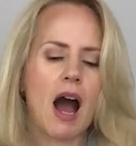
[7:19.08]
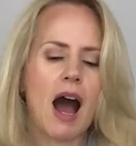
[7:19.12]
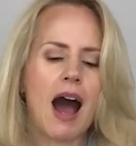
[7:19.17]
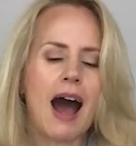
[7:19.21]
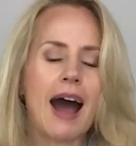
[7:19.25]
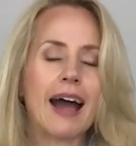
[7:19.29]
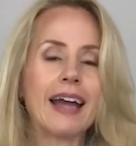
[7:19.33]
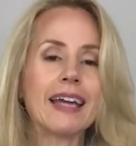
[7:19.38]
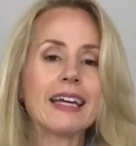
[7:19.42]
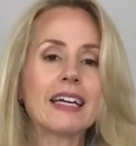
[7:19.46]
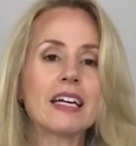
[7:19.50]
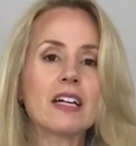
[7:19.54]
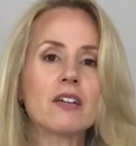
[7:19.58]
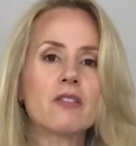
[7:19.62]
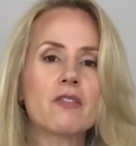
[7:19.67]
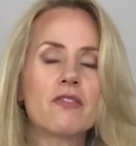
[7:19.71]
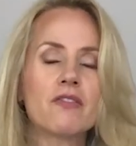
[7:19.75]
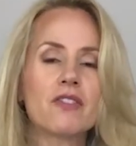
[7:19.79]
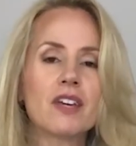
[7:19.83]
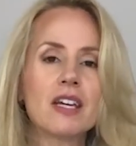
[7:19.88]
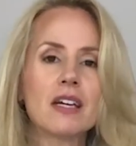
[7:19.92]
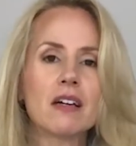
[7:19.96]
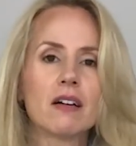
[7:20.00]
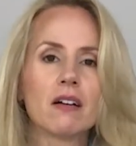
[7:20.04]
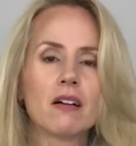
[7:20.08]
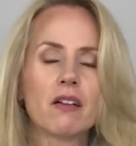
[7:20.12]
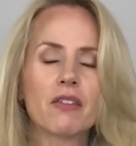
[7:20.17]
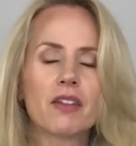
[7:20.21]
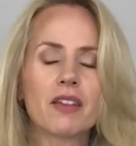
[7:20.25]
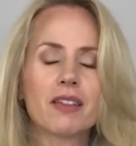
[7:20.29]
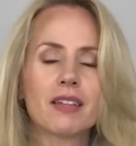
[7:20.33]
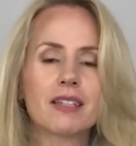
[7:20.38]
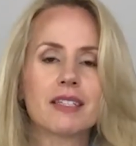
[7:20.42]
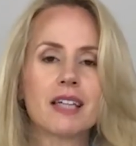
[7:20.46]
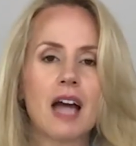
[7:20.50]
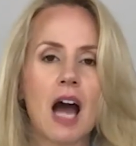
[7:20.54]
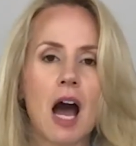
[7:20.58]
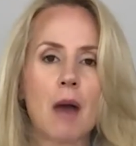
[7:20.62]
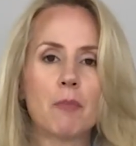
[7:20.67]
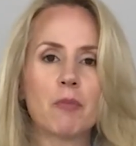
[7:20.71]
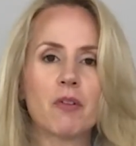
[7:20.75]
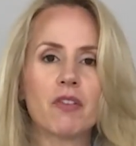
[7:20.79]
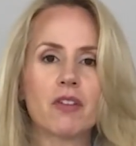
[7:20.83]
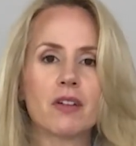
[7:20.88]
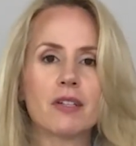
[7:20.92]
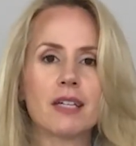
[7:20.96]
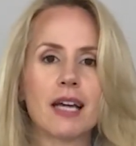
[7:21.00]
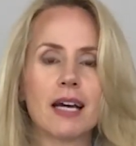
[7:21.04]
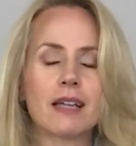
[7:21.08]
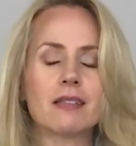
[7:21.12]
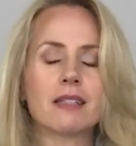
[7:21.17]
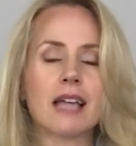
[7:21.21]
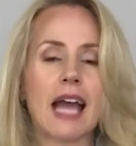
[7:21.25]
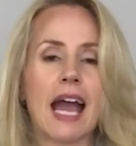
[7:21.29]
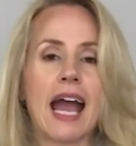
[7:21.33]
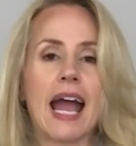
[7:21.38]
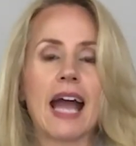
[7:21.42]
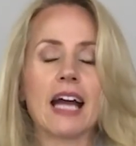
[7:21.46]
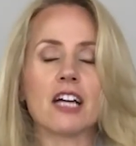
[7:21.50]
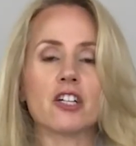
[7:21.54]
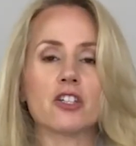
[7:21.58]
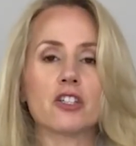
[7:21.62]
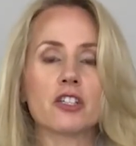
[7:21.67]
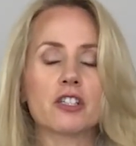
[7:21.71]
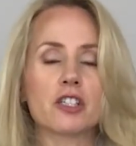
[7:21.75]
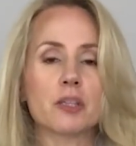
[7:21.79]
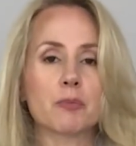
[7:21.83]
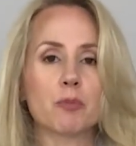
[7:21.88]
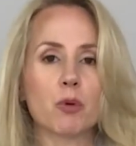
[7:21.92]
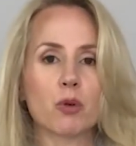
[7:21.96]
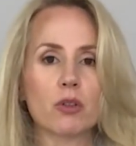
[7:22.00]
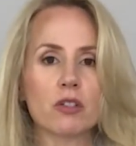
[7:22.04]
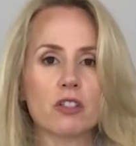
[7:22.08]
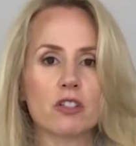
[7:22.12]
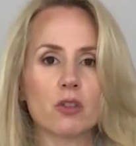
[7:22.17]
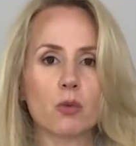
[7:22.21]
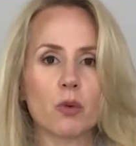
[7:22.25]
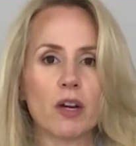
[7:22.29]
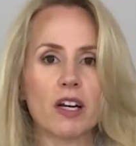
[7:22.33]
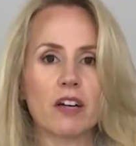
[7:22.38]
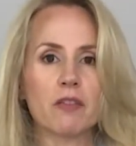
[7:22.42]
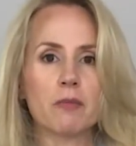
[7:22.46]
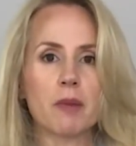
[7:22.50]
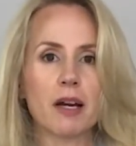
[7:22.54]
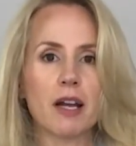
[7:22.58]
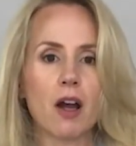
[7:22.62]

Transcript: I can feel that the top of the desk actually supports the weight of my